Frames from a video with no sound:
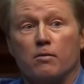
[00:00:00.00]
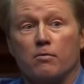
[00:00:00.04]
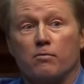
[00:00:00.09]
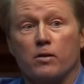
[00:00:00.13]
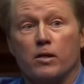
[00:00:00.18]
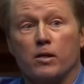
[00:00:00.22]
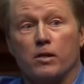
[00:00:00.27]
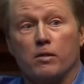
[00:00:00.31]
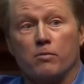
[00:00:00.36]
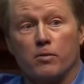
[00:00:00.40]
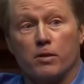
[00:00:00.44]

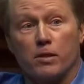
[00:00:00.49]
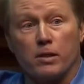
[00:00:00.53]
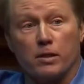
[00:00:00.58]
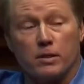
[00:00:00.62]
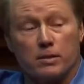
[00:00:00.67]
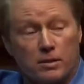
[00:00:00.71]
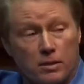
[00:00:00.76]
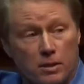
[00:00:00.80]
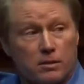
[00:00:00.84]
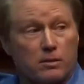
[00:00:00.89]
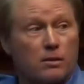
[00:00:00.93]
We, we
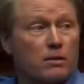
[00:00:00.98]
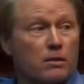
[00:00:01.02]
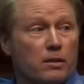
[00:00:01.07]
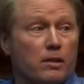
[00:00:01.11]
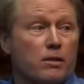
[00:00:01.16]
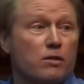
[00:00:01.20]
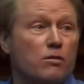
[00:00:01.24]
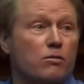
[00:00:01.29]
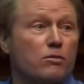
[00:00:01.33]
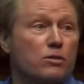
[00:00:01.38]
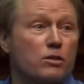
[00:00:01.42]
consistently
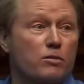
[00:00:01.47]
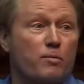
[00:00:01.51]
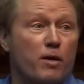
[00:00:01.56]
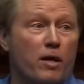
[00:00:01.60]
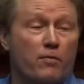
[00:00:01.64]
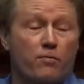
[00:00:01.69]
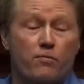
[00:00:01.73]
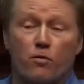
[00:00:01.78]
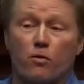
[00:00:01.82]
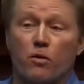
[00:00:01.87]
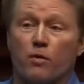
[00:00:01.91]
use the
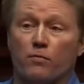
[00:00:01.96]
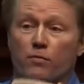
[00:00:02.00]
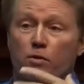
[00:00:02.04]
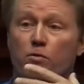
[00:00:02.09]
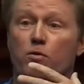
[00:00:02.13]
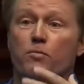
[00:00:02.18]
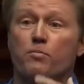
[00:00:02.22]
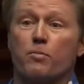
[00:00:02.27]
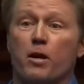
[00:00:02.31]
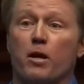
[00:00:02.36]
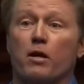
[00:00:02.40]
metaphor if you
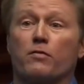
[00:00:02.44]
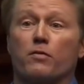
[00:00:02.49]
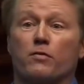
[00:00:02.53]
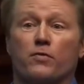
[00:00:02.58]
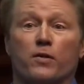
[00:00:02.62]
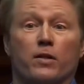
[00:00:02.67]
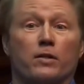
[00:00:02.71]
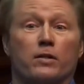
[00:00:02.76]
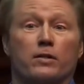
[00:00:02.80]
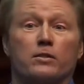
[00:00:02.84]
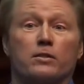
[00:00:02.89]
were mayor of a
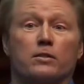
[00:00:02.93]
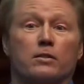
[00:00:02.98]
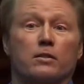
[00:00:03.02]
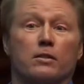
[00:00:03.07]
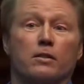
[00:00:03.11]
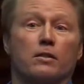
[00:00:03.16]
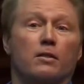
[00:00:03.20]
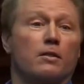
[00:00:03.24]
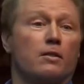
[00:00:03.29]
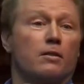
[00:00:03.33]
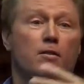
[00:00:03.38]
village,
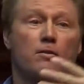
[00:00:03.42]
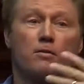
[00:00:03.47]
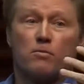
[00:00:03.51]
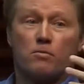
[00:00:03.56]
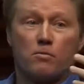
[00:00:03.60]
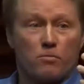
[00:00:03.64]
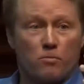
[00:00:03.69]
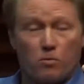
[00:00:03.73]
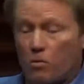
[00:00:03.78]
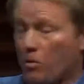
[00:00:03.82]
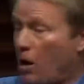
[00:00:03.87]

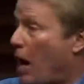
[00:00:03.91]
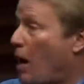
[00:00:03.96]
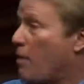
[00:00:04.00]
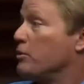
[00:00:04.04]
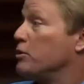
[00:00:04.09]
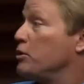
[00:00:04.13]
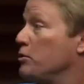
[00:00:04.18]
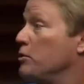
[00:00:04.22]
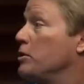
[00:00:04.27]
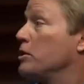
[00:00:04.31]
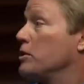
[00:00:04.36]
how
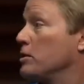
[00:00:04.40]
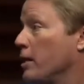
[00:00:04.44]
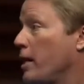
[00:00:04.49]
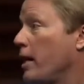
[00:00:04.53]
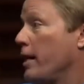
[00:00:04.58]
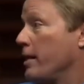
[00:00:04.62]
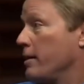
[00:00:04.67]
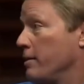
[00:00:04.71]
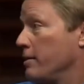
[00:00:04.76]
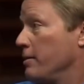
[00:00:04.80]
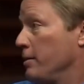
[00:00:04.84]
would you
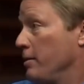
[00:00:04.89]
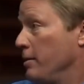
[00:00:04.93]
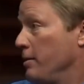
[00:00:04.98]
decide?